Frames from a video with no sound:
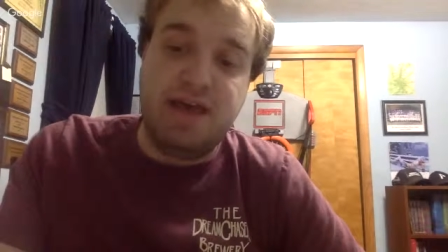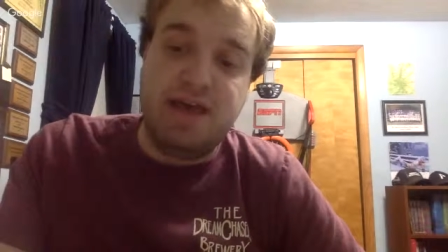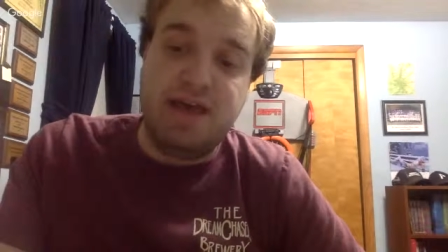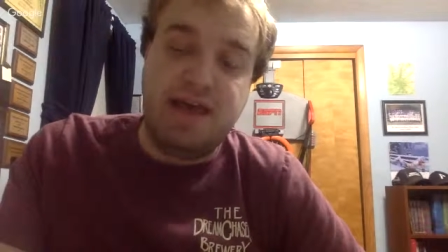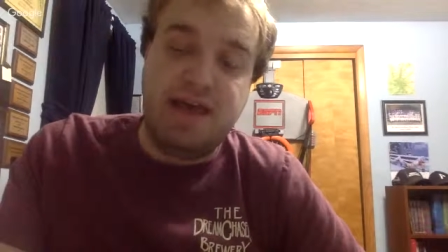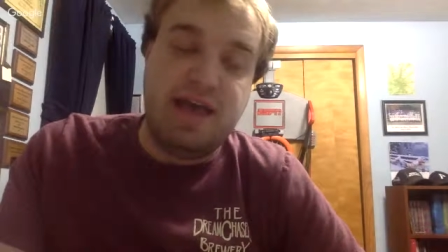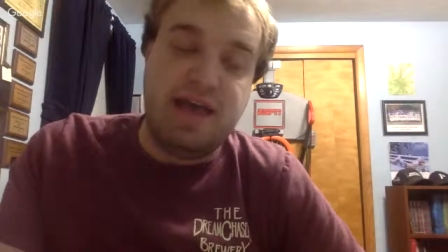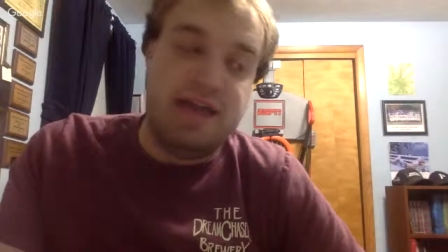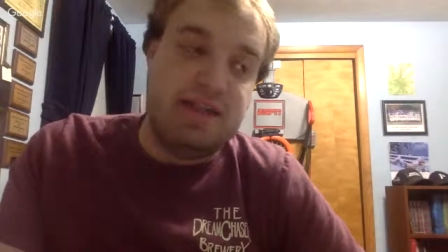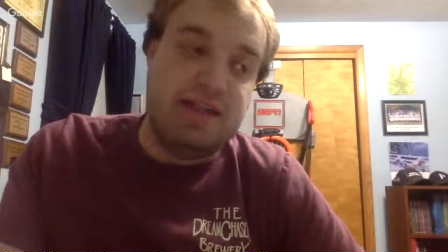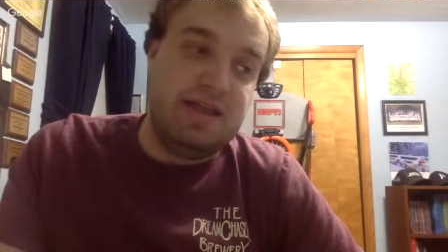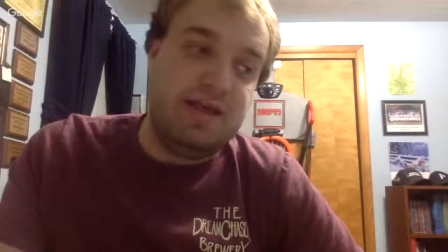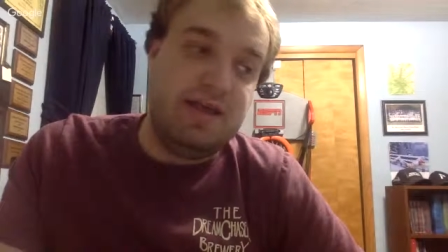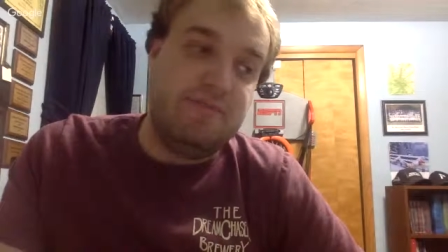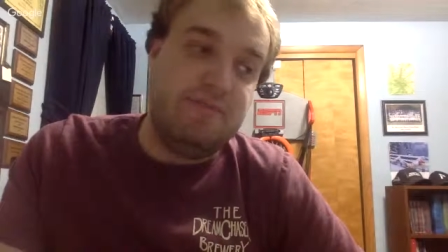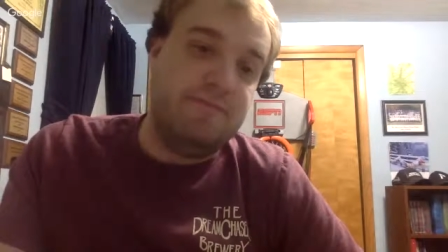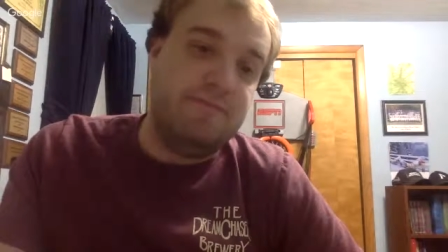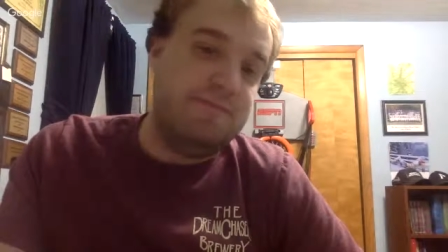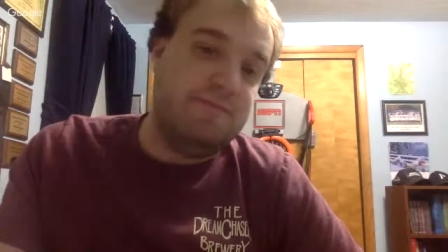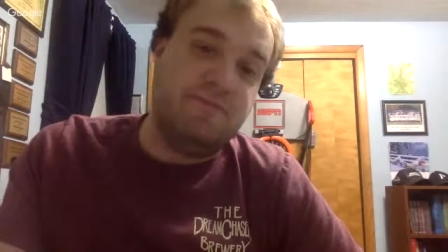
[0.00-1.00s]
and
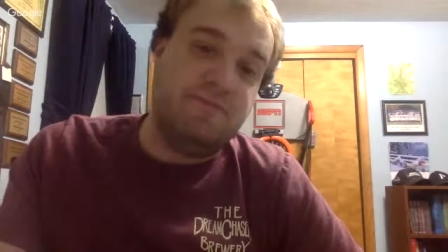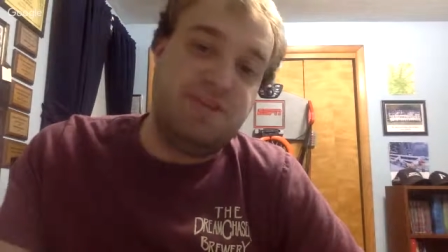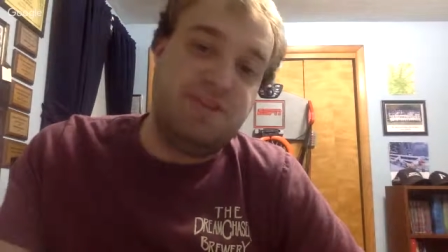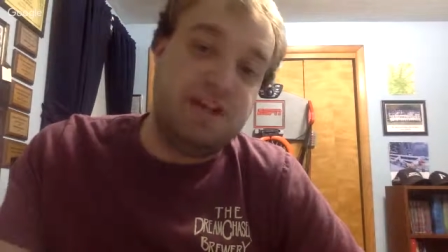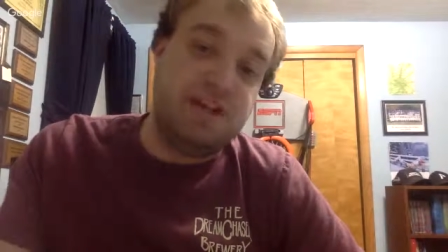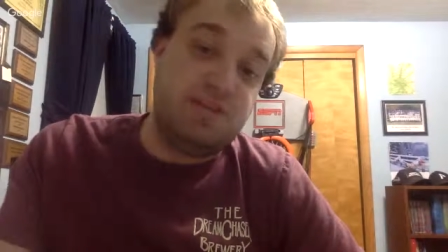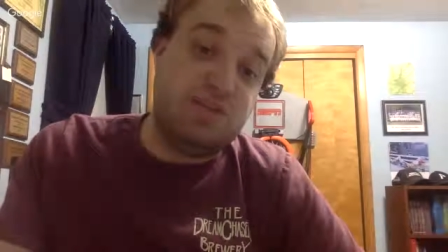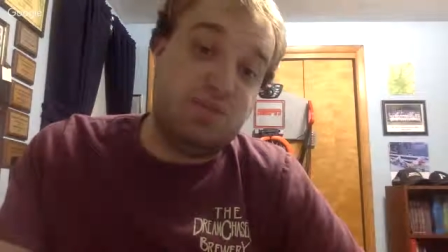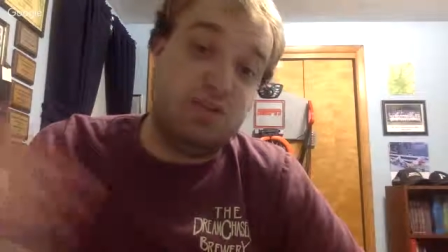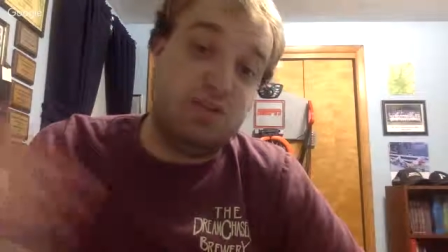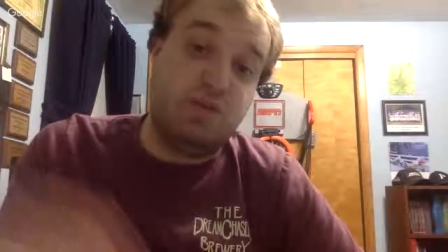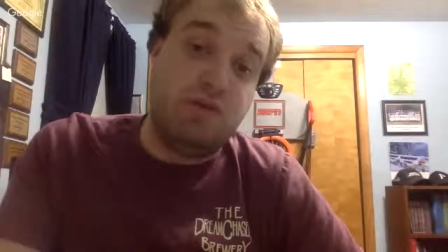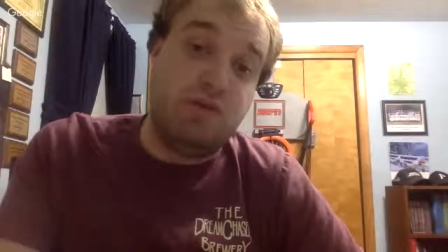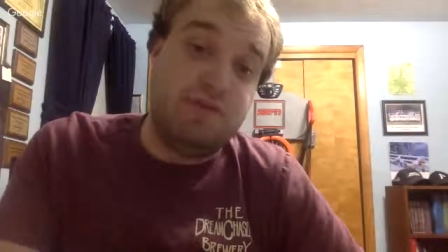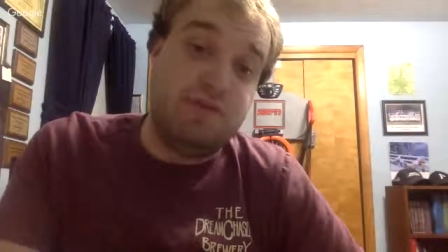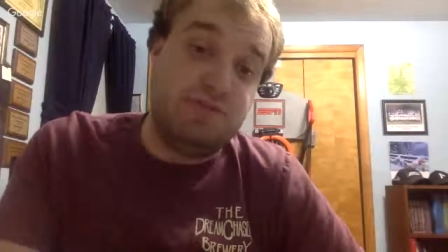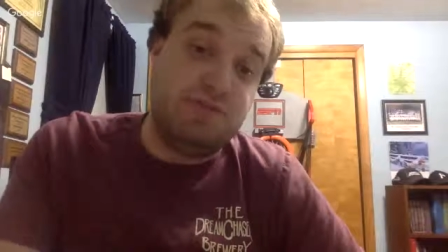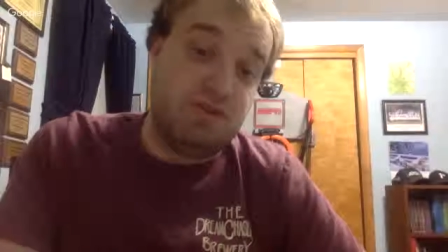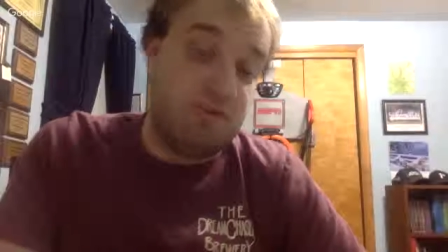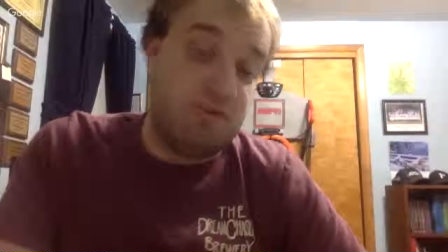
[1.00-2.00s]
um, Flash Morgan
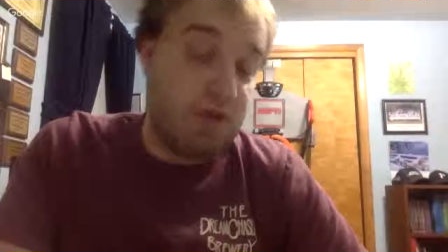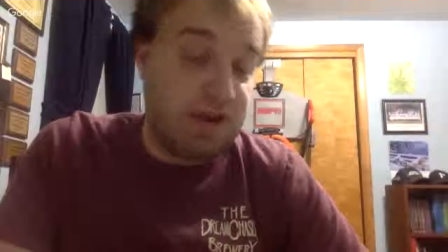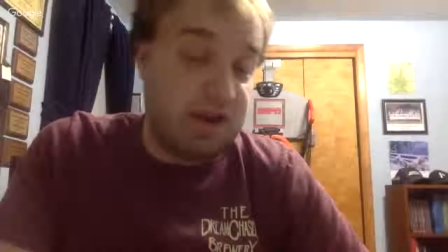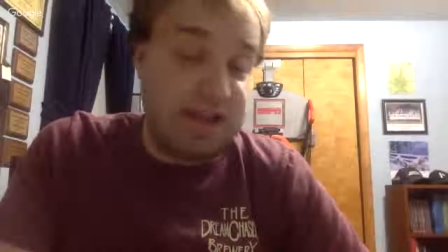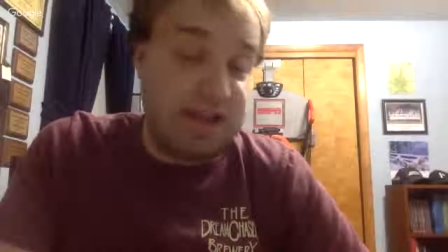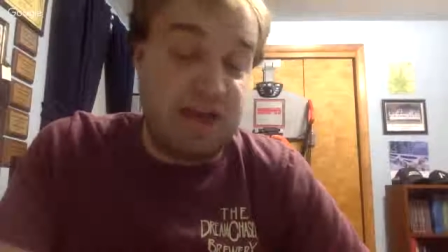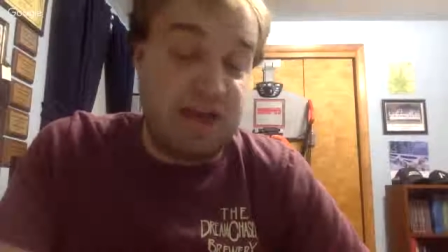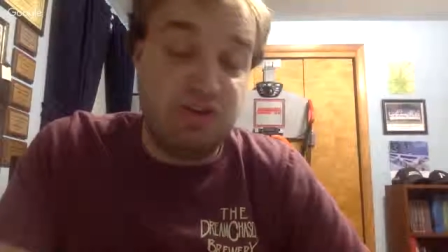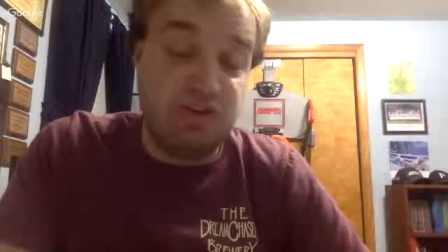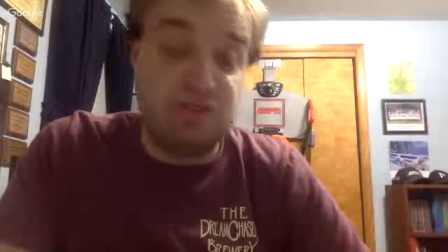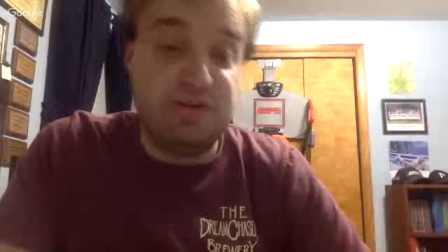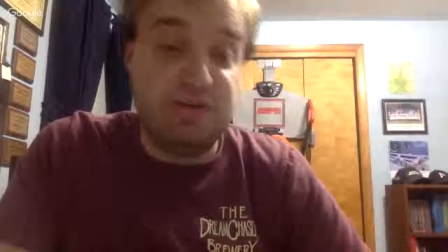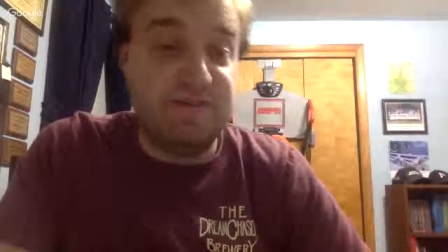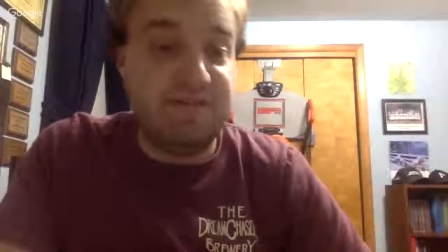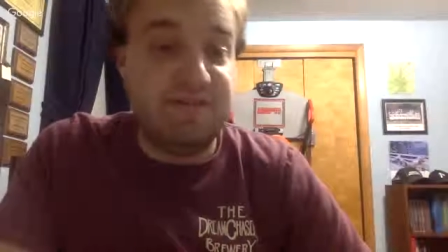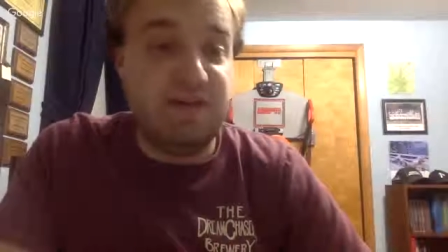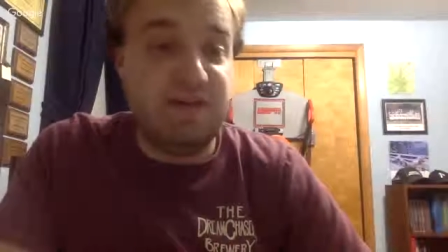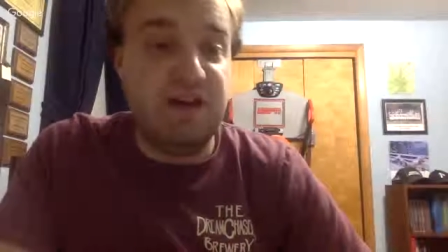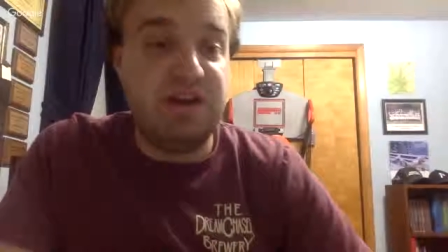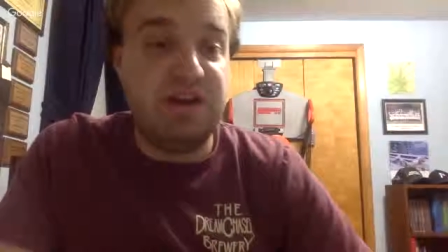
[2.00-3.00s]
Webster and Mark Andrews. Should be
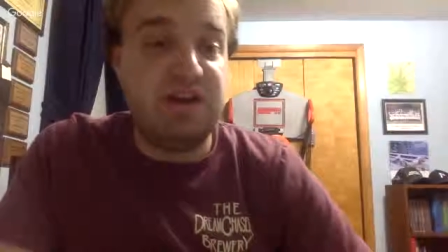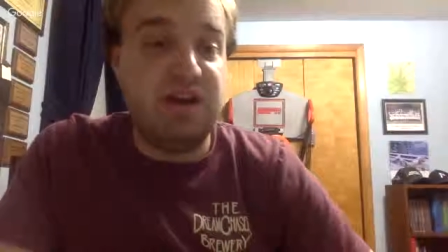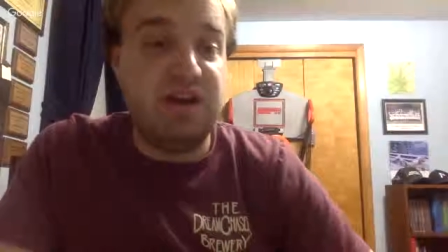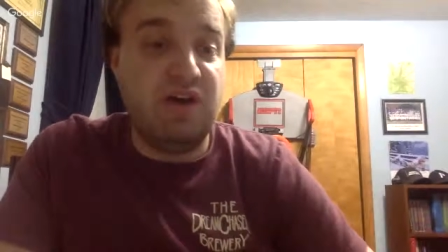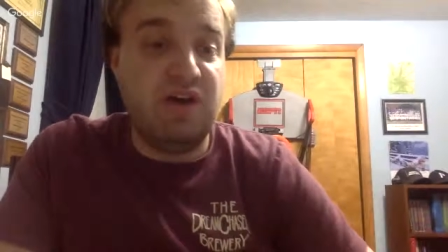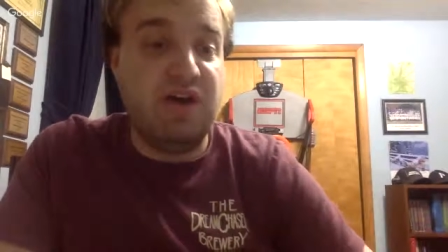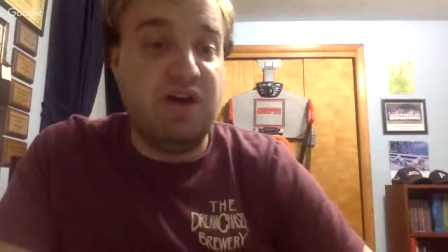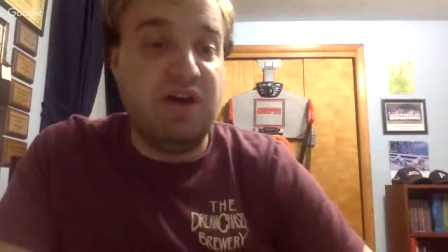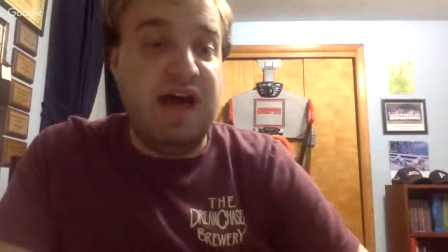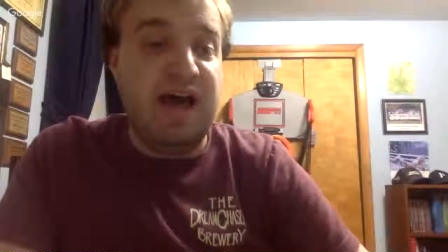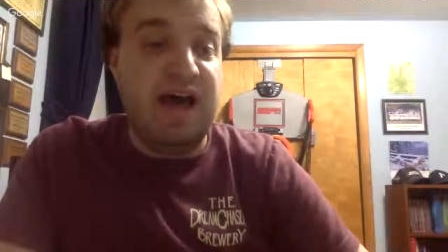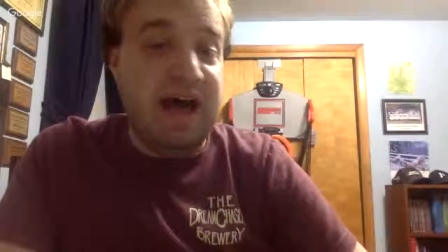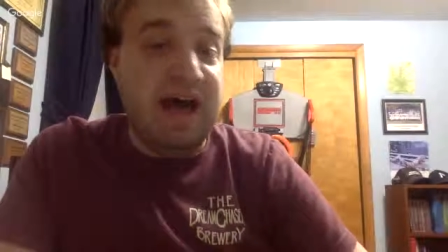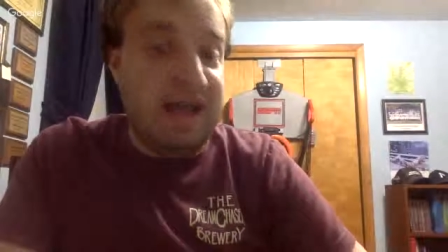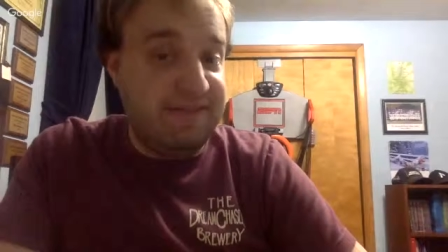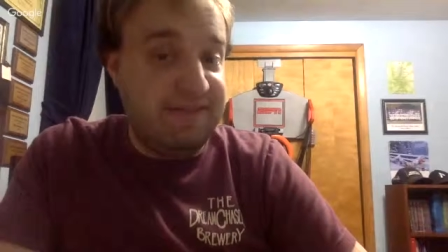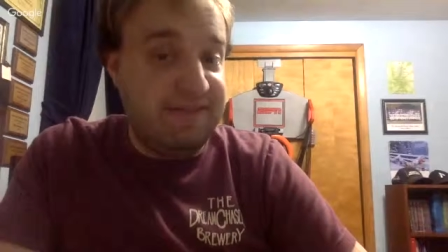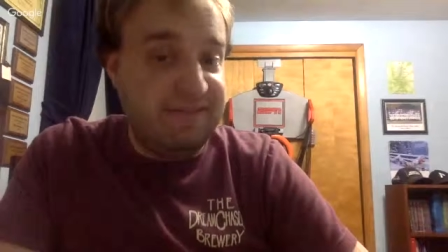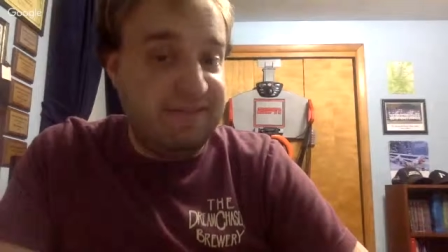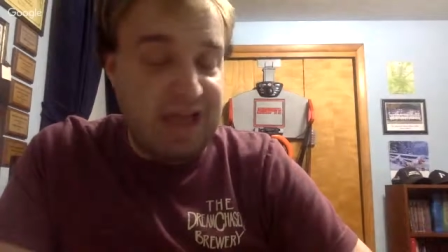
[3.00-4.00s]
a fun, you know,
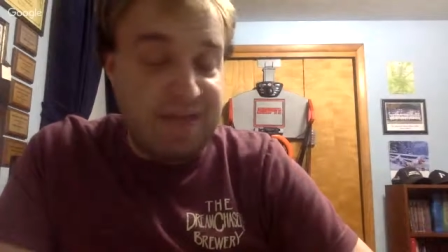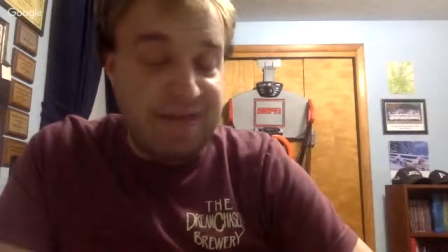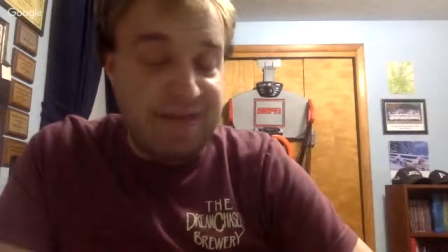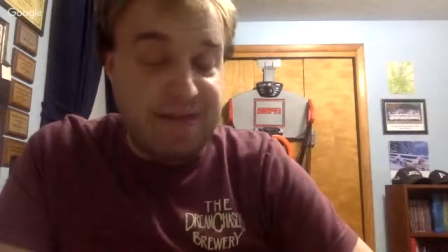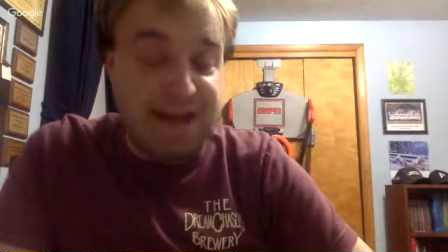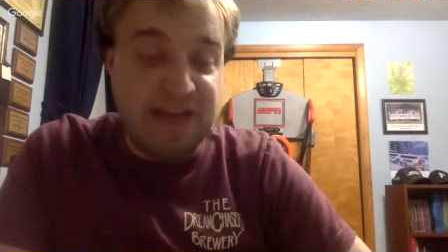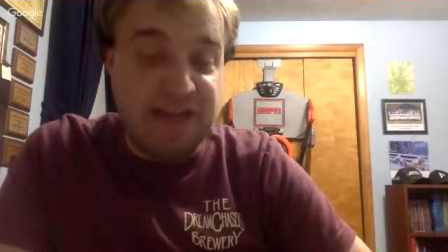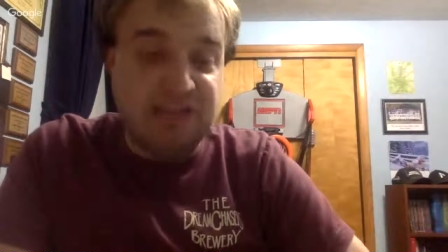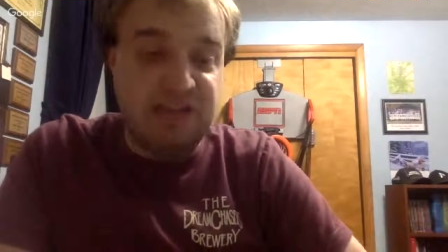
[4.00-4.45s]
high fly match.